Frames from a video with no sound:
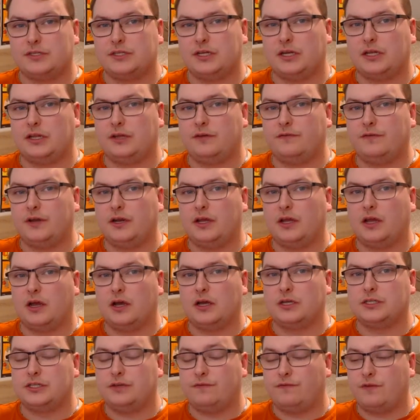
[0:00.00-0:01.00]
the end of the video,
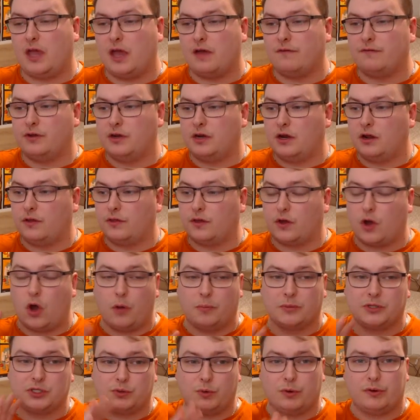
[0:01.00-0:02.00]
guys. If you have any other
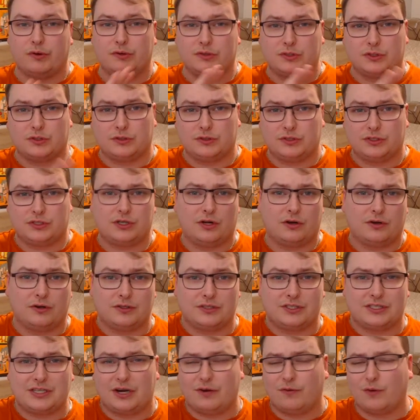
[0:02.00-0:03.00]
comments, queries, or
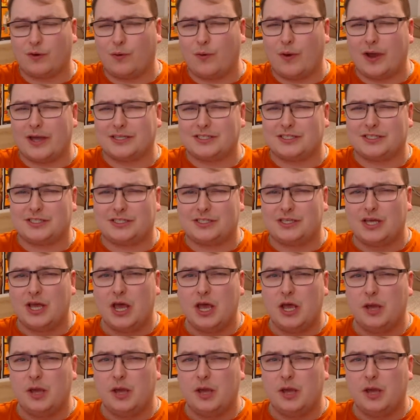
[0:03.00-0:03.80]
concerns and requests,